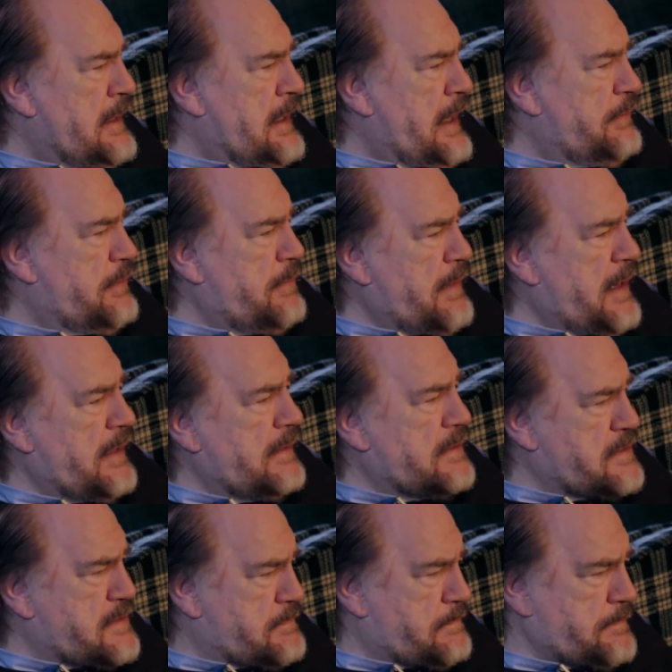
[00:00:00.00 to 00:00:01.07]
and we met
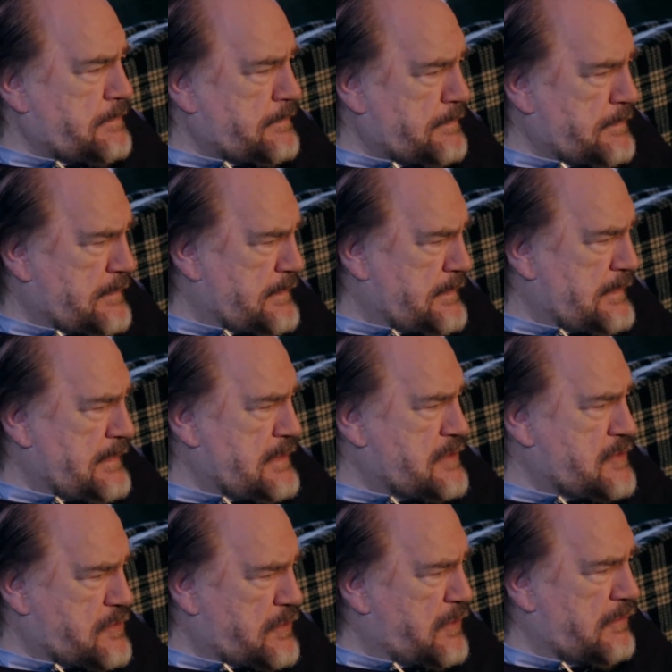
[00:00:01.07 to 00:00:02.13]
this
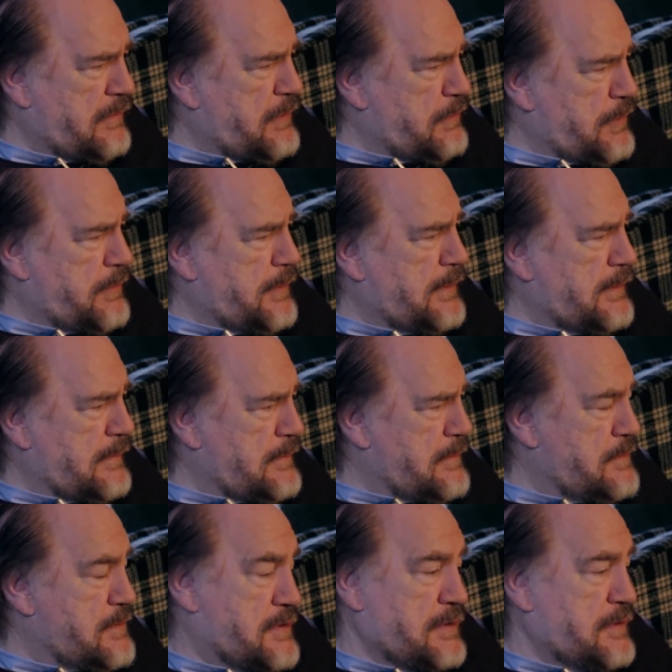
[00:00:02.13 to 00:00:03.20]
extraordinary woman
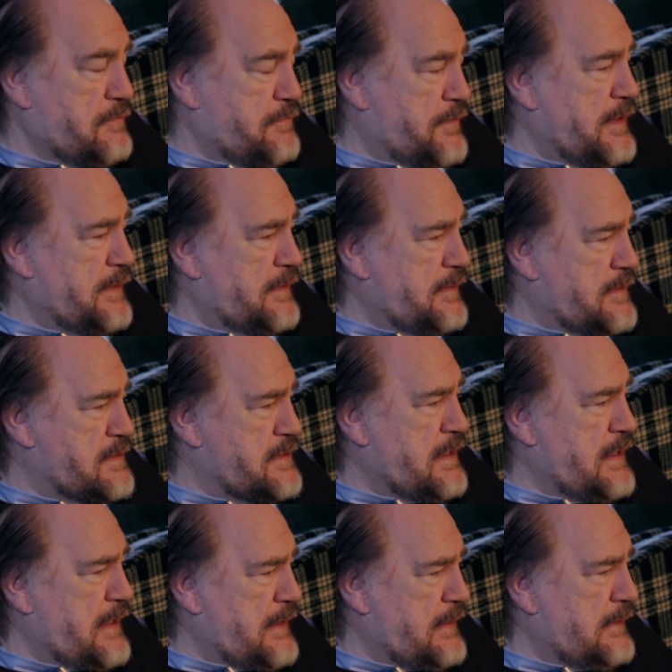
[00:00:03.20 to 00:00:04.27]
who's still a friend to this
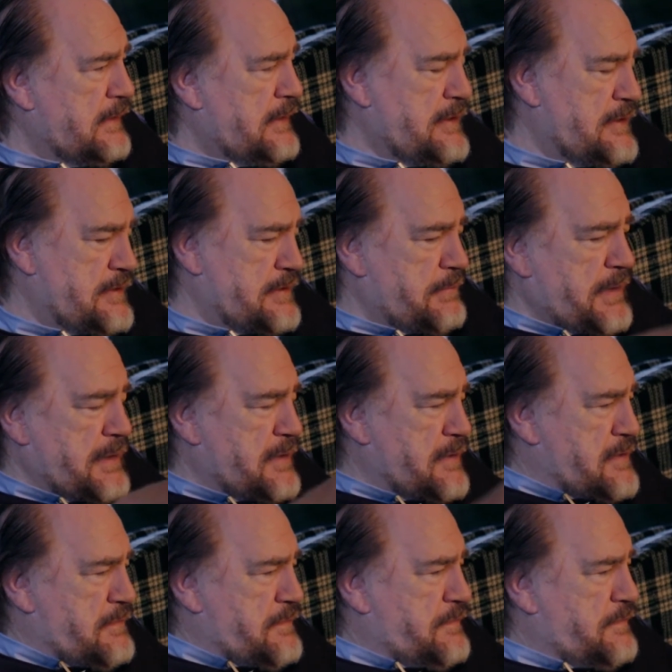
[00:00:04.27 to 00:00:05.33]
day,
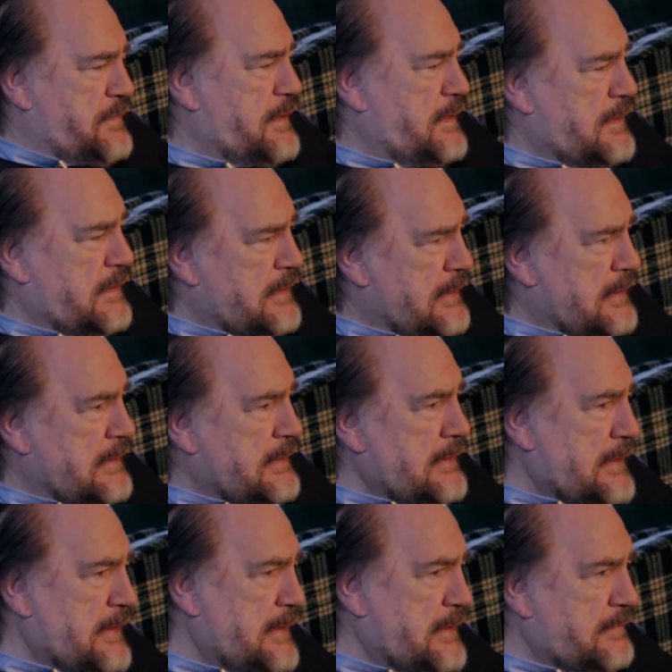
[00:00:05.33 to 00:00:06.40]
diminutive
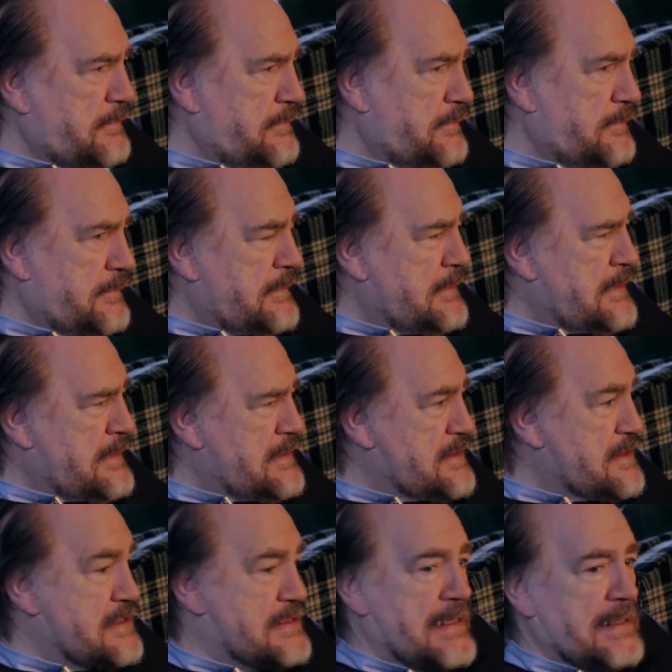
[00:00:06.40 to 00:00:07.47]
kind of
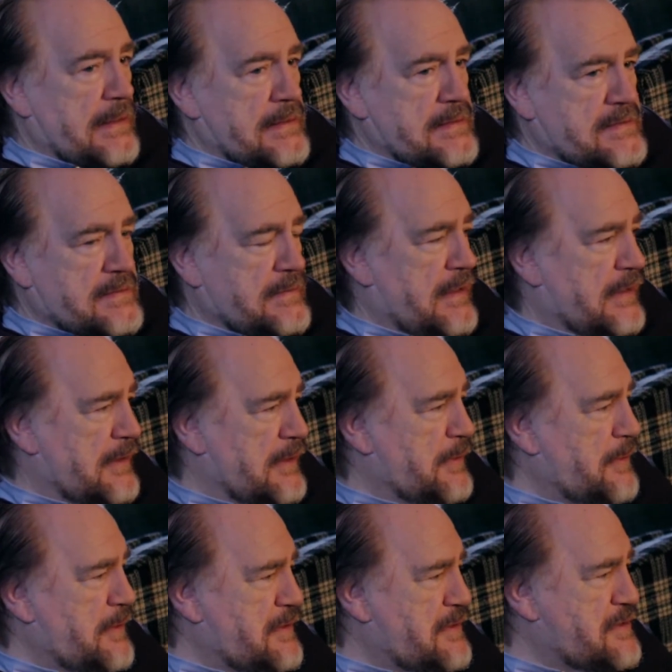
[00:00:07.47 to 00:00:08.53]
zealot, I could
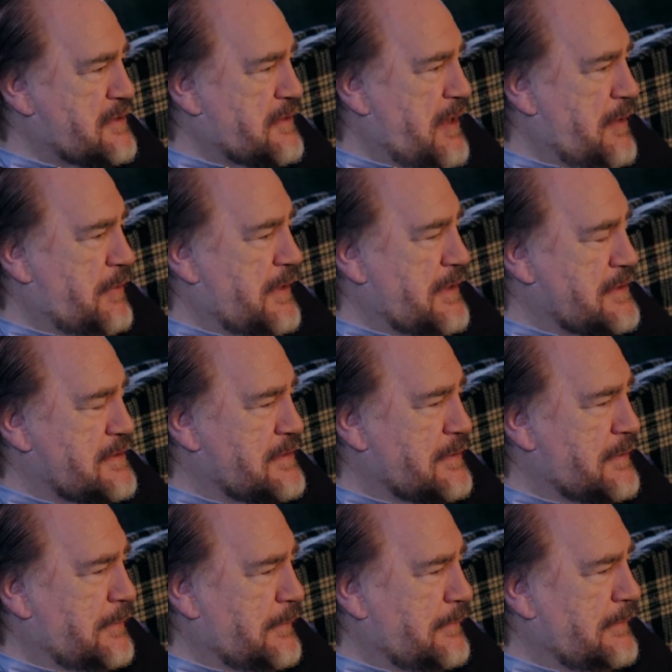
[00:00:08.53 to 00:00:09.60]
only describe her as,
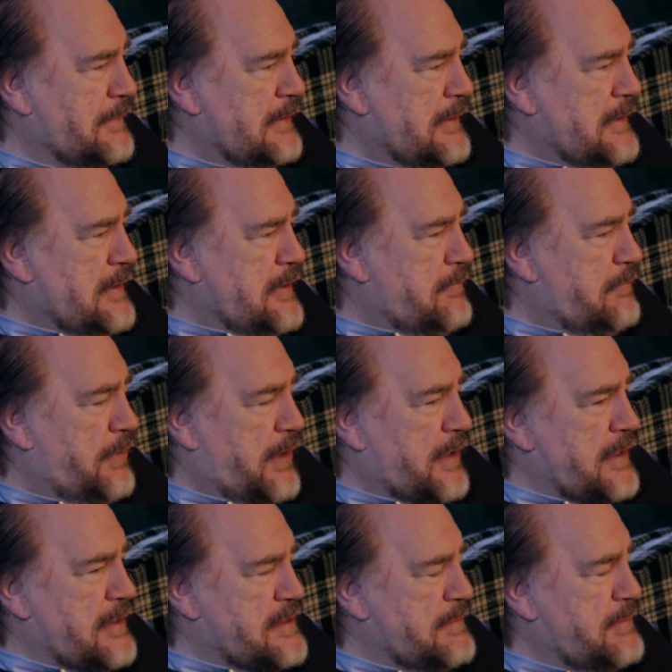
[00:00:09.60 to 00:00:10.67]
called
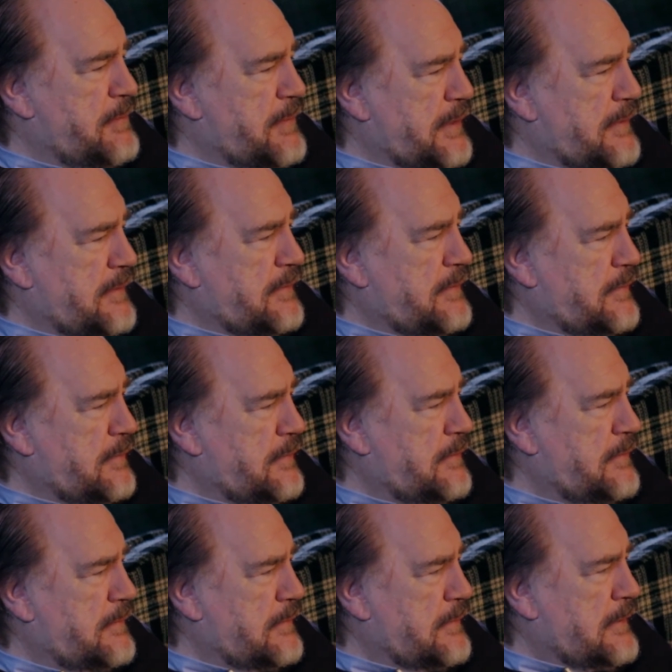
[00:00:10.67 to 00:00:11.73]
Bonnie Timmerman,
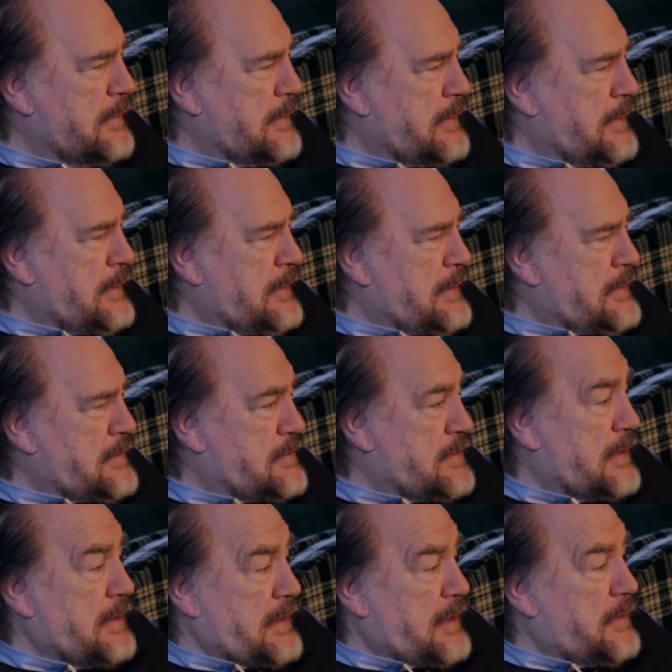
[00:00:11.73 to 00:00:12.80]
who
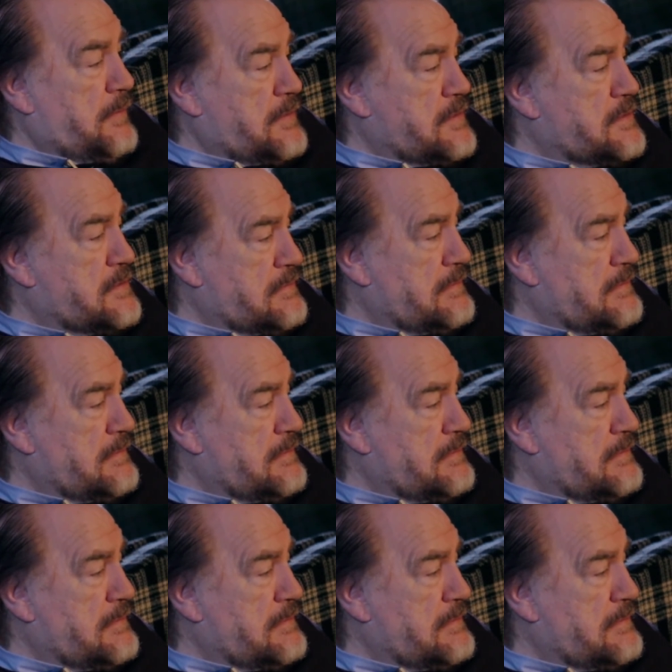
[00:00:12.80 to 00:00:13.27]
turned out was